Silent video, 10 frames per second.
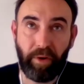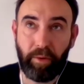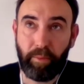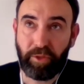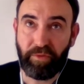
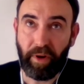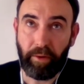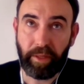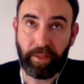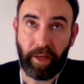very much
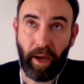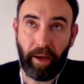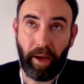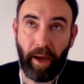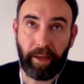varies, and
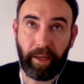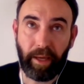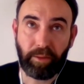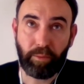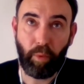I
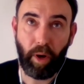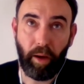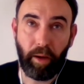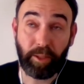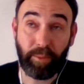guess
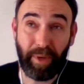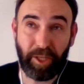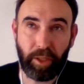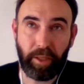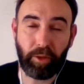
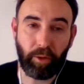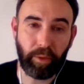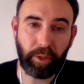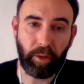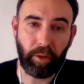especially in the
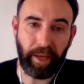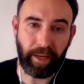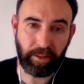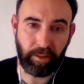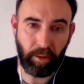current
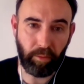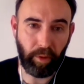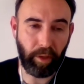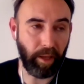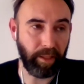context,
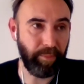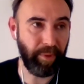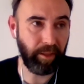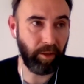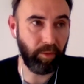
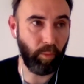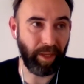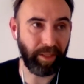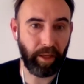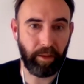depending on what